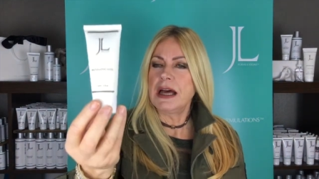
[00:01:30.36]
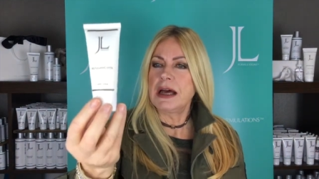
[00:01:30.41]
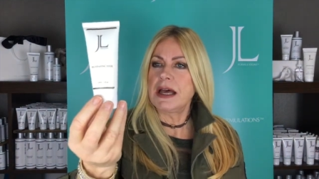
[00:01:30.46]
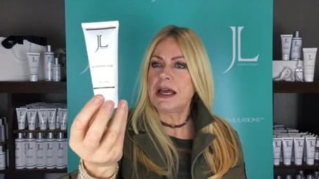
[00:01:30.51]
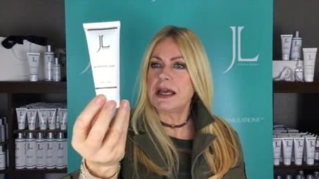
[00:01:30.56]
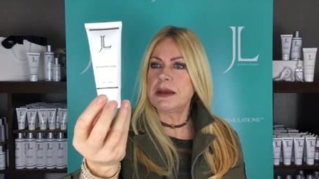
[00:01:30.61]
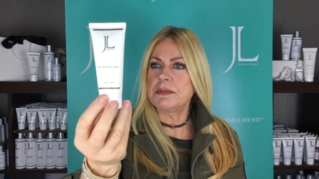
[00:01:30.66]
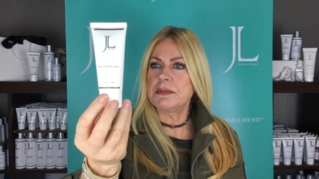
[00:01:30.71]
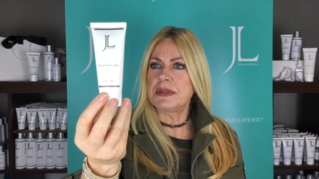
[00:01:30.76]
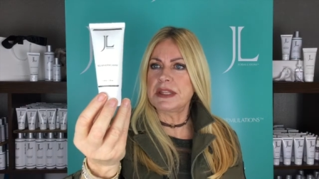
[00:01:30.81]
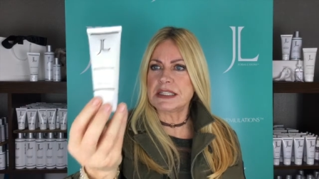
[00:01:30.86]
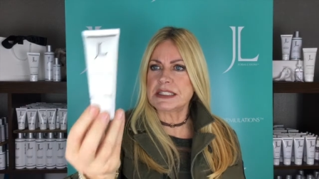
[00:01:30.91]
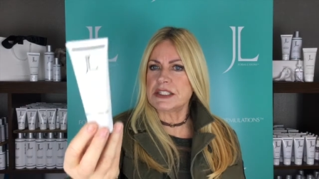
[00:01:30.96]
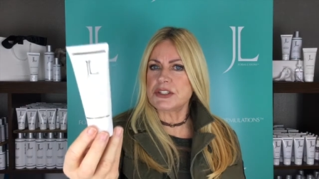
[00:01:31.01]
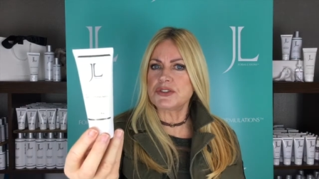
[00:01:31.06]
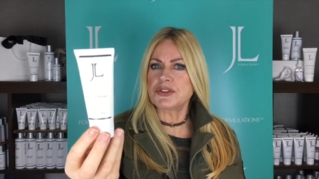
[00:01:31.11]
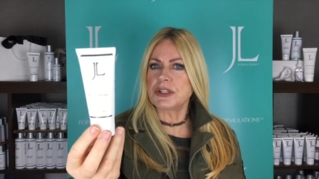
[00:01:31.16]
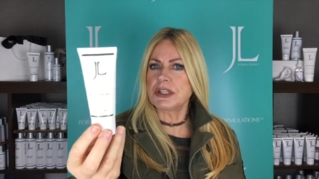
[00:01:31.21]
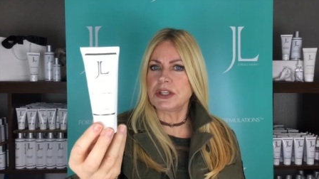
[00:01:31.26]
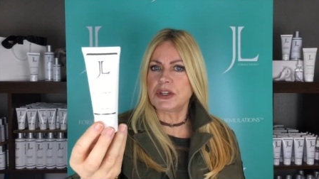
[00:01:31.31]
Um, this
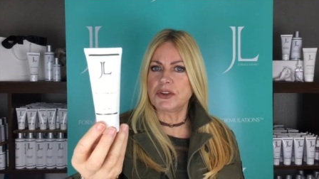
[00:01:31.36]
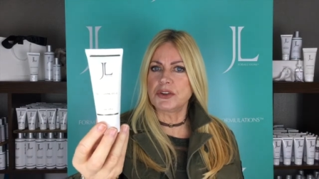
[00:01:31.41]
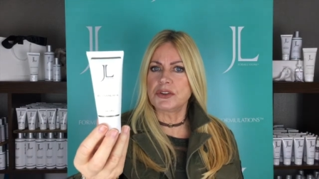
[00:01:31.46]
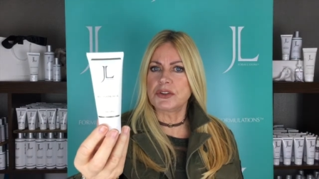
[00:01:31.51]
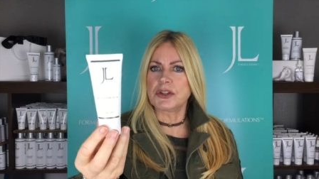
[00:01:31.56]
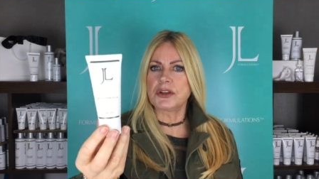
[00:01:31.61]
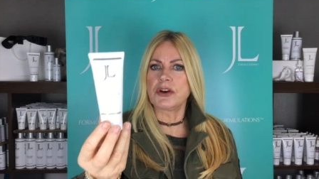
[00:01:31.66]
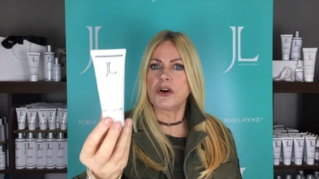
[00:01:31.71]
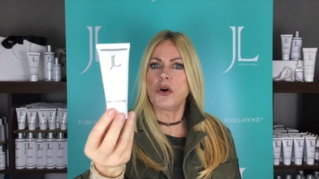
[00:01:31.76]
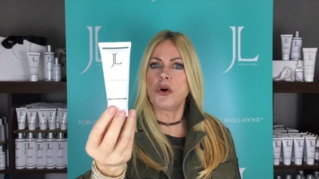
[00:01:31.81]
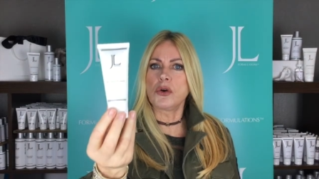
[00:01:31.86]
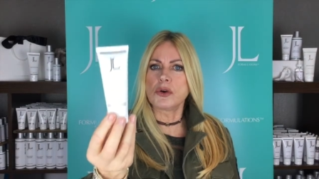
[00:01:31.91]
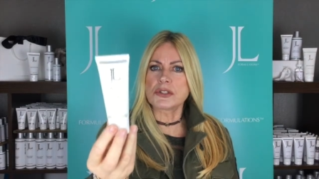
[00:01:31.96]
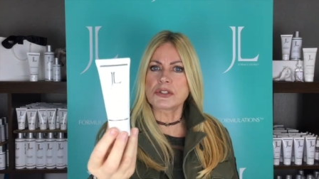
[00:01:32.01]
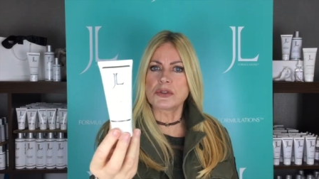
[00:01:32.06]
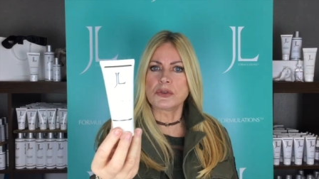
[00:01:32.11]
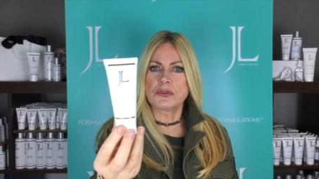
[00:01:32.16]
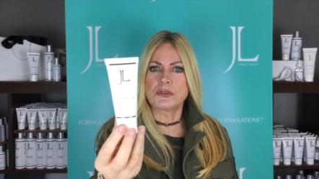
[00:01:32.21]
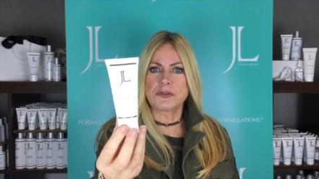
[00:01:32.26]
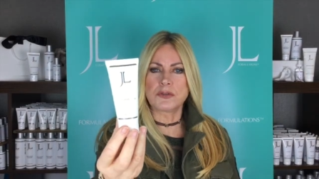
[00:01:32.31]
is really good
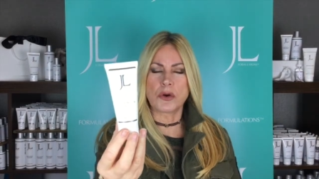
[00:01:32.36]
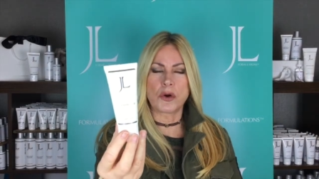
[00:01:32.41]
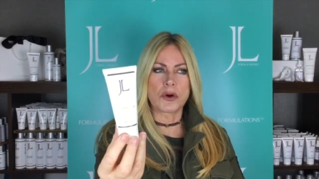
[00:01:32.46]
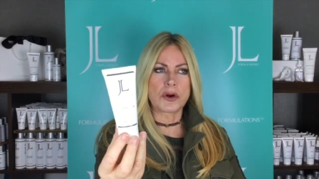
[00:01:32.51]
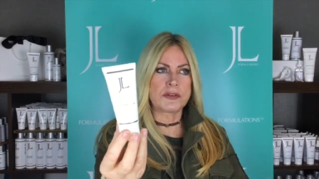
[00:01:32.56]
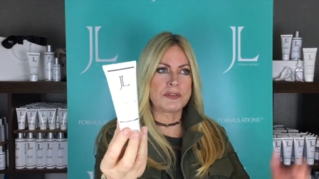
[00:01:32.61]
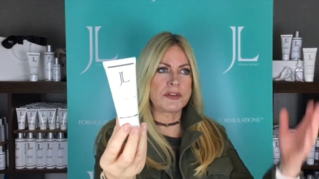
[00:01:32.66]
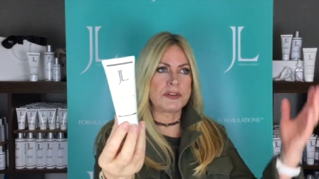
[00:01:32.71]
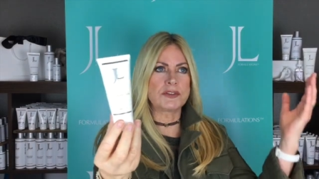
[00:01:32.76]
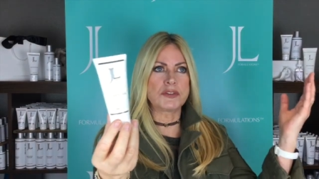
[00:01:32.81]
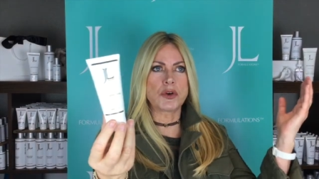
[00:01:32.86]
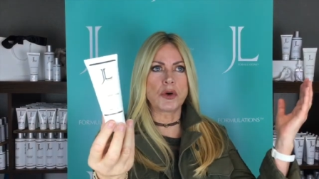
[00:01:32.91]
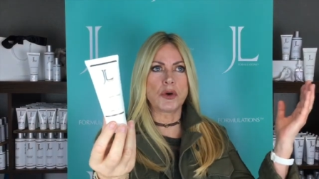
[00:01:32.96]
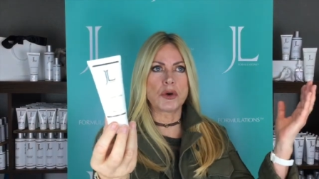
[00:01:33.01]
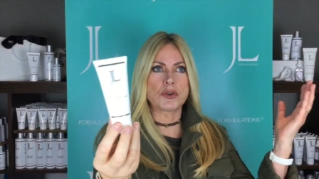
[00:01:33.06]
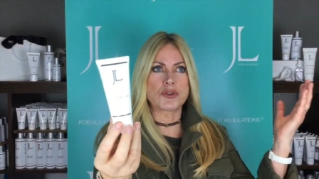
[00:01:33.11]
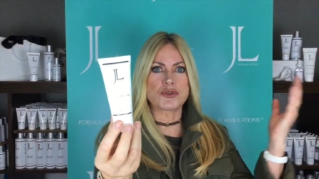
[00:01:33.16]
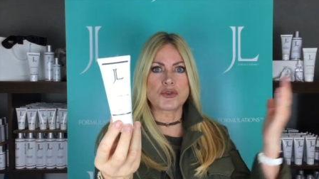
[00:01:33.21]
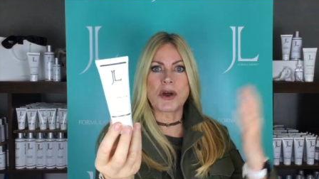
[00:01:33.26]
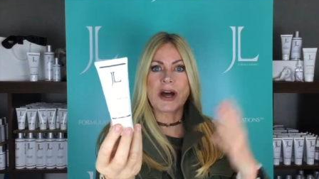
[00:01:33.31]
also for if you've
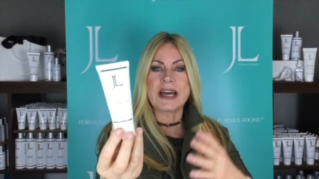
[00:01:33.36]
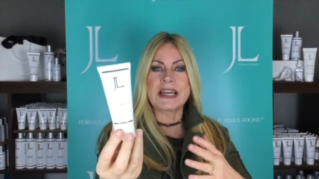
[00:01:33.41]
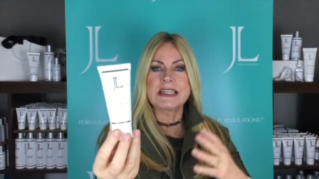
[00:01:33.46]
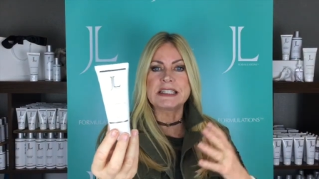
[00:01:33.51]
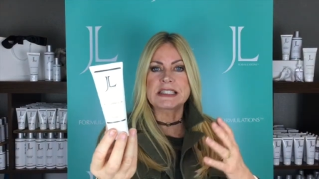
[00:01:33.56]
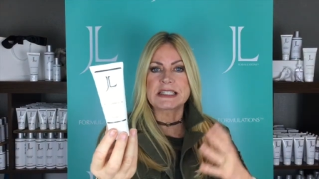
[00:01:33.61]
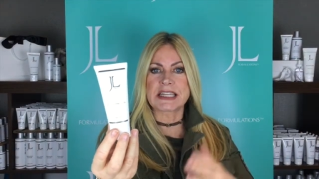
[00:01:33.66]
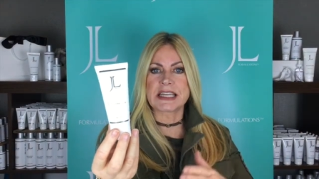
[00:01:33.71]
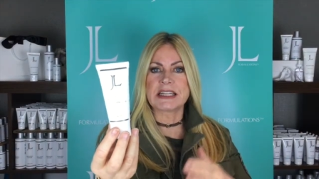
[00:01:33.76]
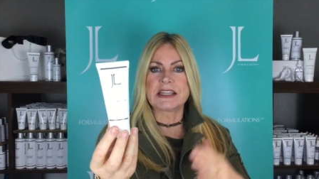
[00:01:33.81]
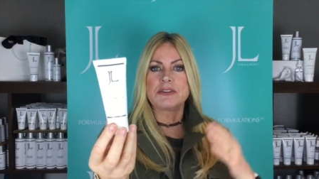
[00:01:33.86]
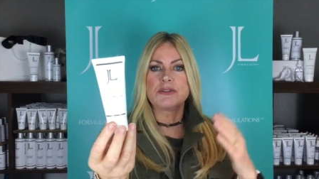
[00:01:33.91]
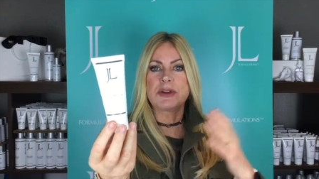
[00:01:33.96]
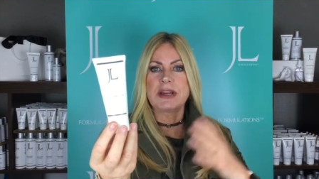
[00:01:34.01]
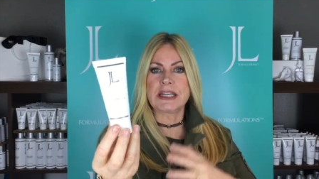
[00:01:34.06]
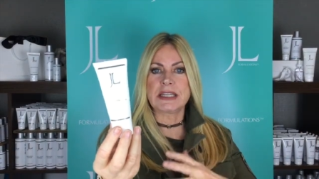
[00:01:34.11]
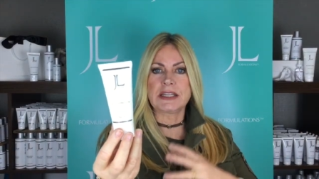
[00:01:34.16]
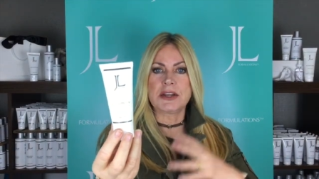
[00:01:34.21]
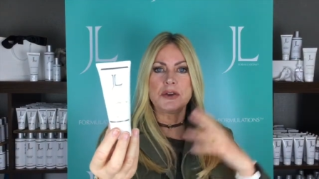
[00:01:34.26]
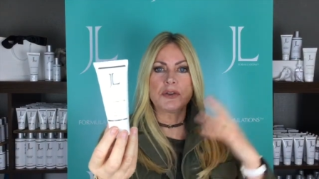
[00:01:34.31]
got dry skin
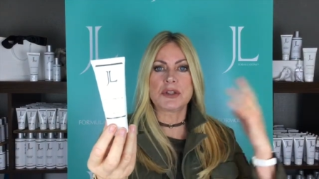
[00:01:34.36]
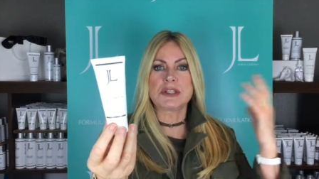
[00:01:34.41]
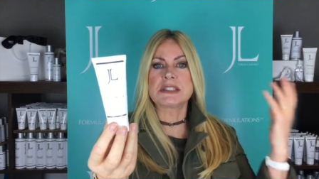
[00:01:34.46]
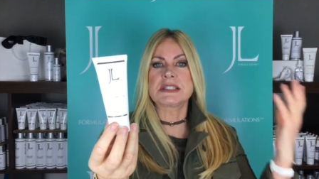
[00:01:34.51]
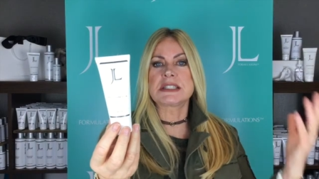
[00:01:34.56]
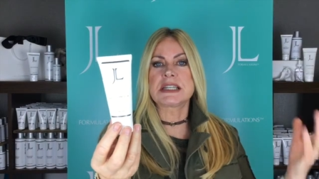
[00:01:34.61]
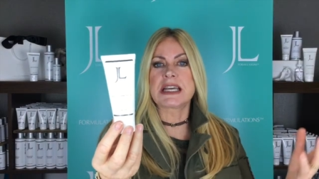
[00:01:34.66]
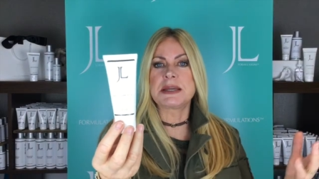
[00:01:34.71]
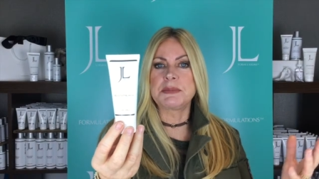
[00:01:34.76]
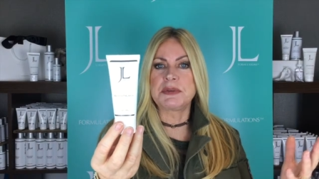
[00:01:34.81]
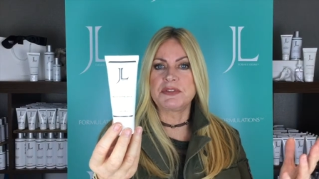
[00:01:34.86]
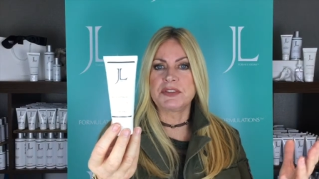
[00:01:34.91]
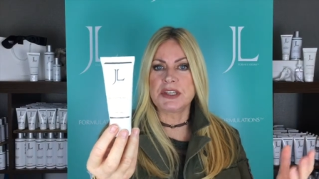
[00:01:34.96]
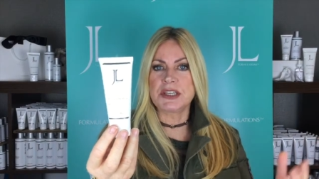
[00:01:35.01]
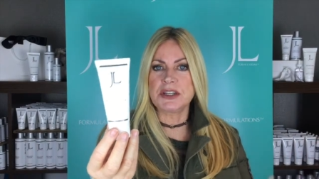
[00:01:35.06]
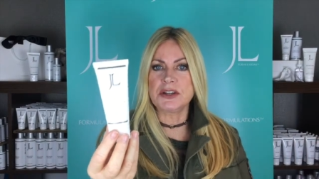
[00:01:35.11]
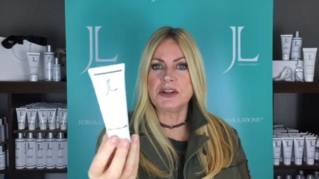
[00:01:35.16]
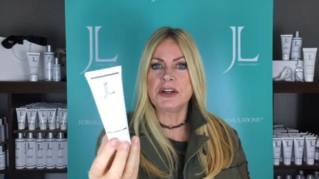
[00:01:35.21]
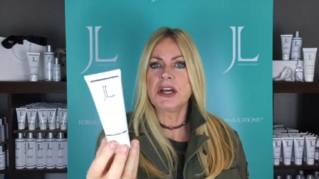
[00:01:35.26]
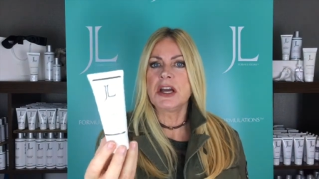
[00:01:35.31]
right now this time of
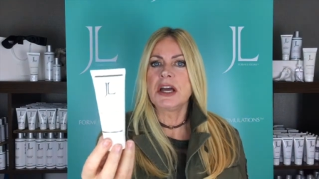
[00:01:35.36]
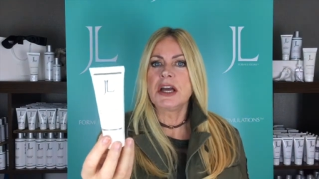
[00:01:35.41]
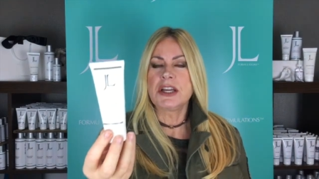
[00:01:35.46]
year,